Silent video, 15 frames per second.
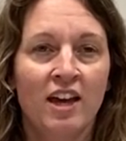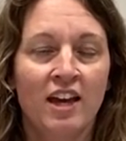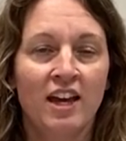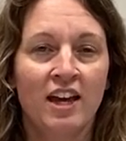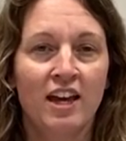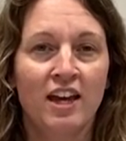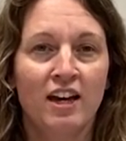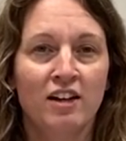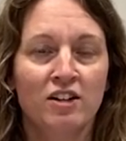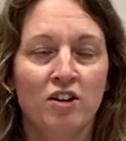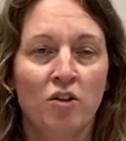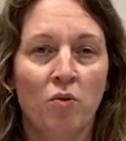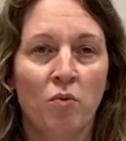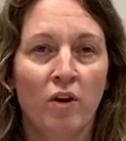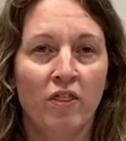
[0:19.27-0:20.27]
And
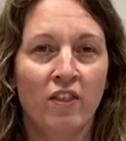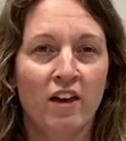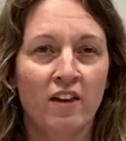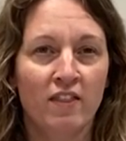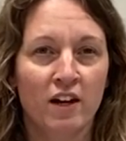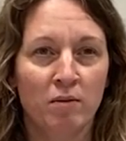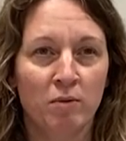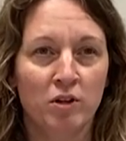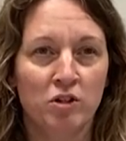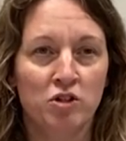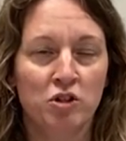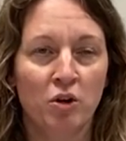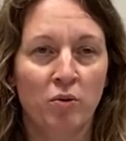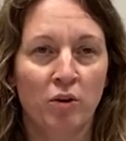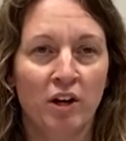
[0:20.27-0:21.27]
the one thing that I'm going to
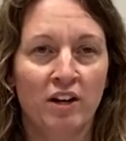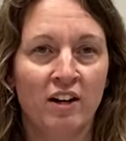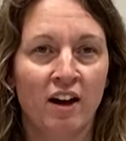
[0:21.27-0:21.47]
show right